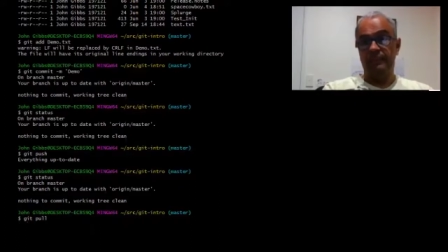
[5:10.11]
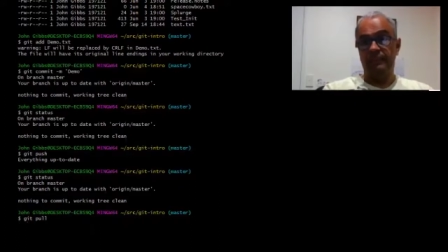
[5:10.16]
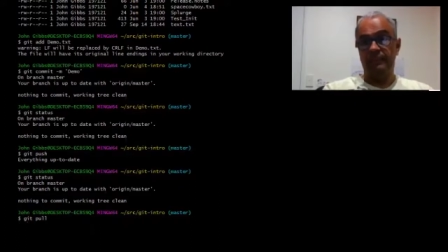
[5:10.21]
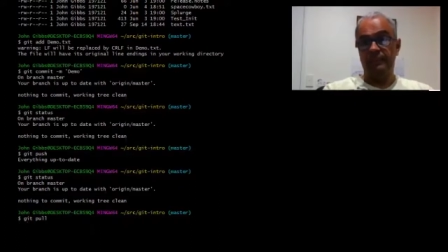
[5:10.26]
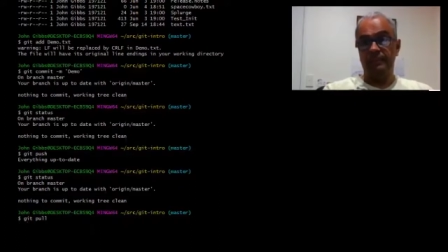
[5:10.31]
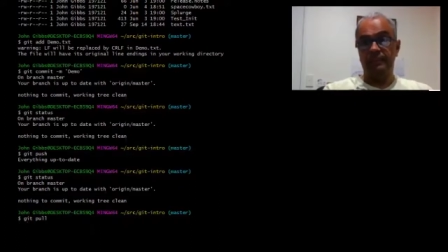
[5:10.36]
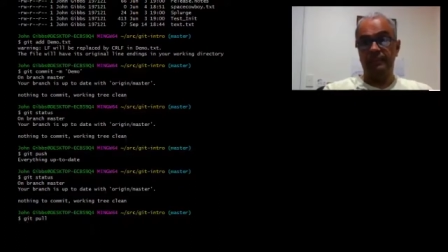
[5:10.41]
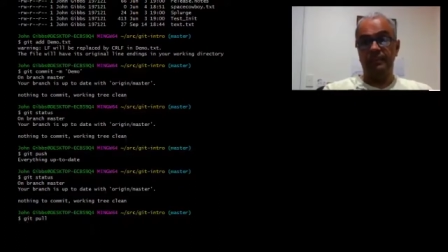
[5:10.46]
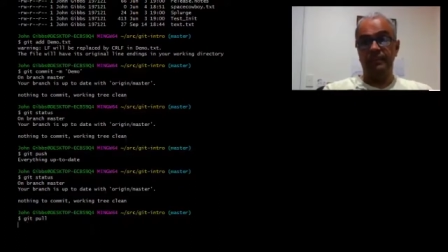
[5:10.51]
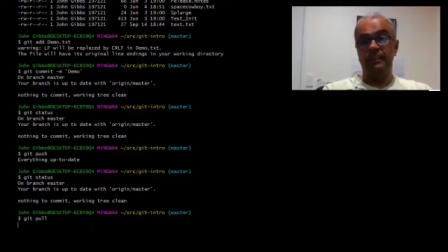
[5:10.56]

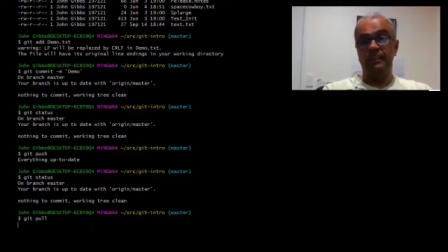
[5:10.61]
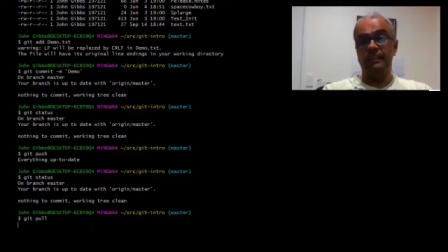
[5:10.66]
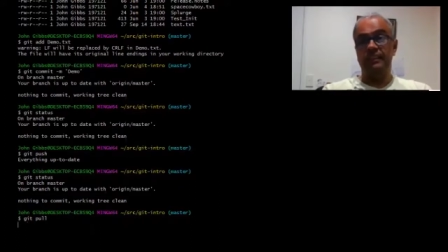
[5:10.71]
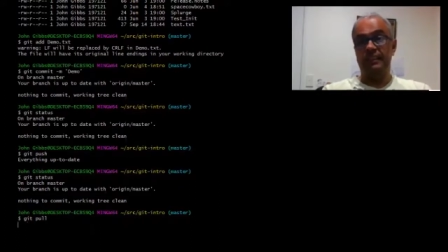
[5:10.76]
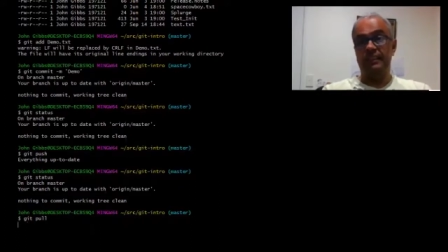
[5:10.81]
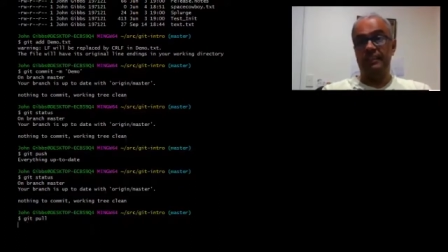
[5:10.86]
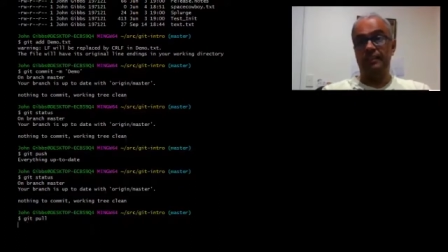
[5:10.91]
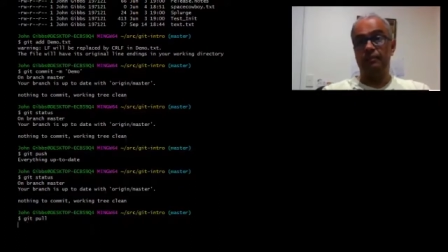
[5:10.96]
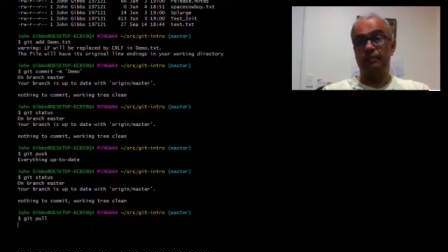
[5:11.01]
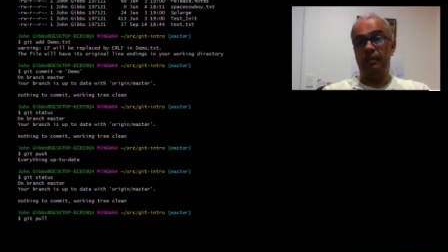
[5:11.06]
You see
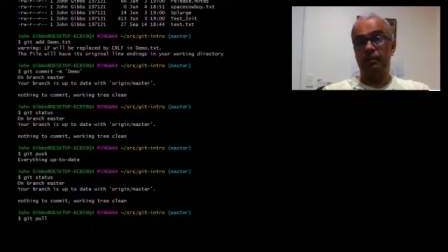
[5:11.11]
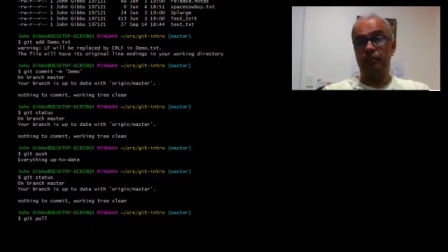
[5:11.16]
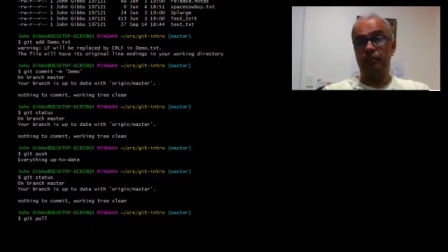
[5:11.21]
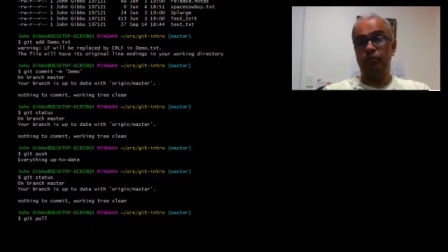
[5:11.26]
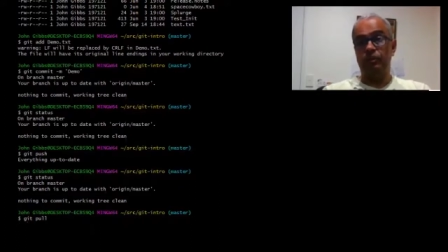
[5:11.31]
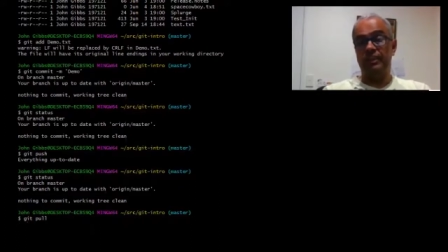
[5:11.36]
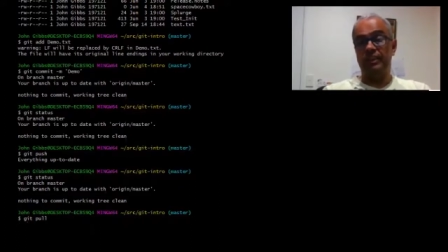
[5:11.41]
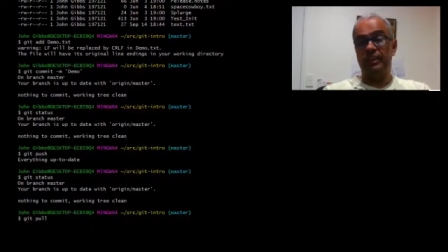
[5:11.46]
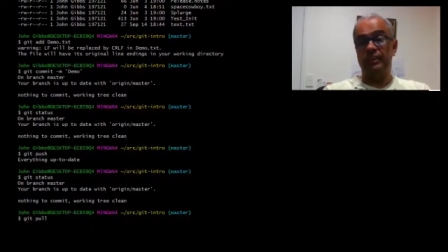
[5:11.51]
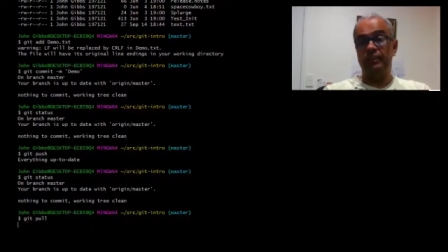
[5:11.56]
that command
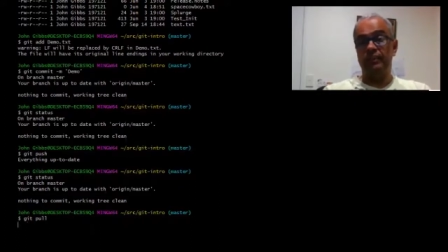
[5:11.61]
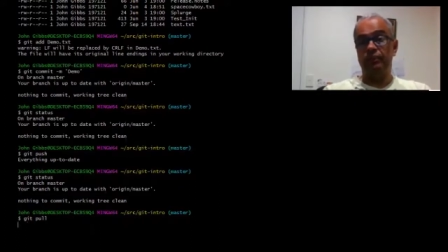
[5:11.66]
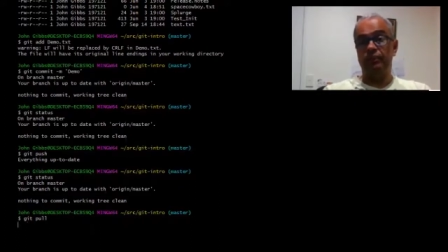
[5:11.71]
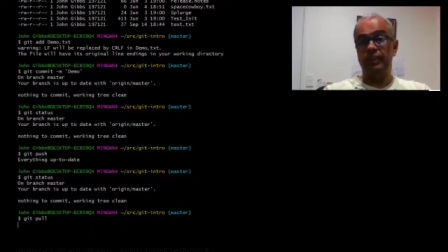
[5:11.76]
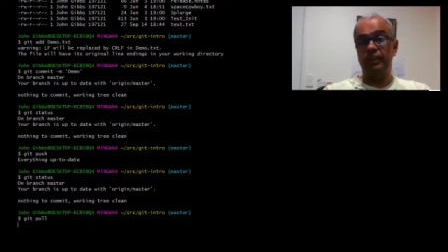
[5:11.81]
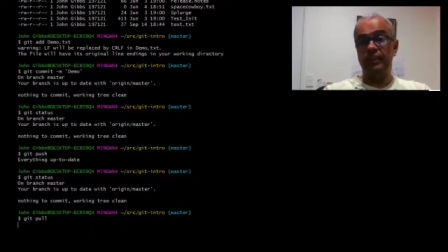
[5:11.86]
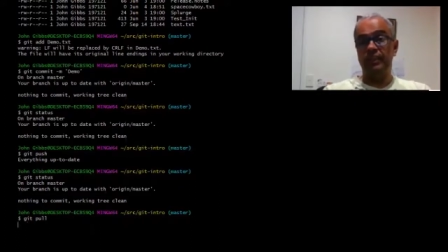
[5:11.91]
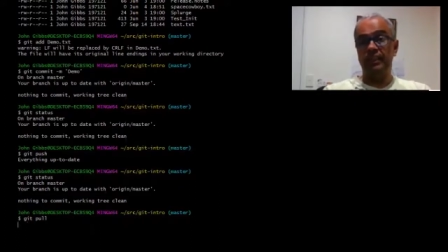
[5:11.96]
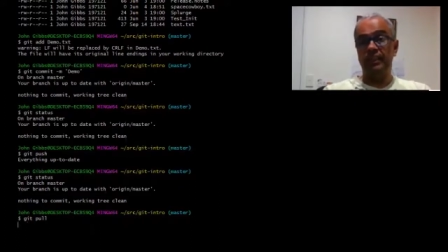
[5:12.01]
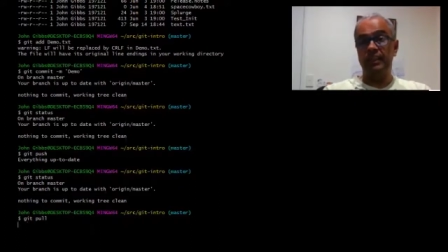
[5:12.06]
working
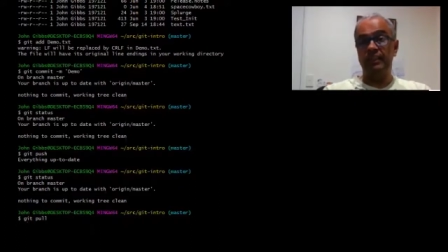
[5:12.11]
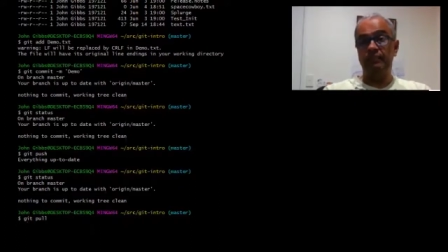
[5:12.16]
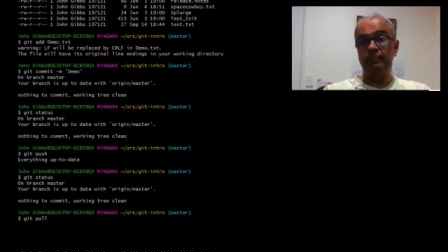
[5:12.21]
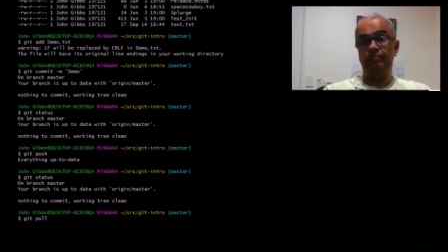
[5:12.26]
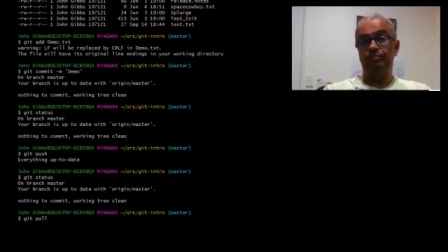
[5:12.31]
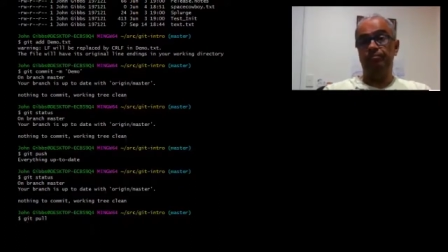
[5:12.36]
away.